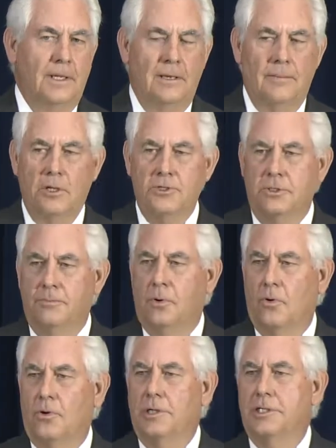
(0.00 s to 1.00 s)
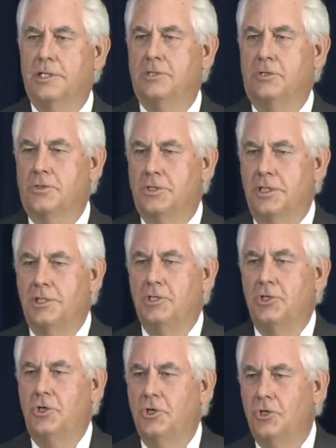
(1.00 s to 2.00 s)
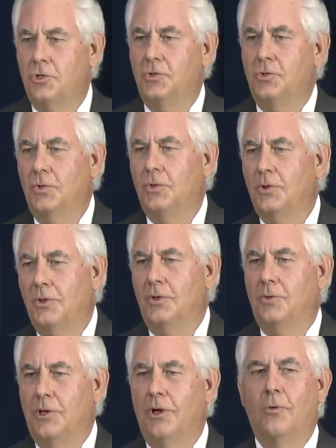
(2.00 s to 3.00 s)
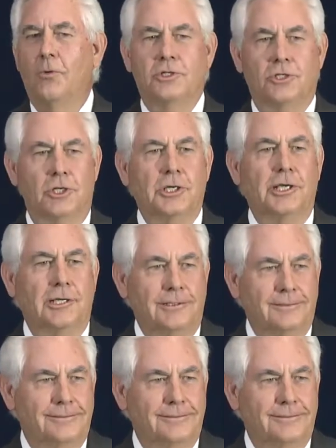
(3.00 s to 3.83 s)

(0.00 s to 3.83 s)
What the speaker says: And most importantly, it's those things you do when no one's looking.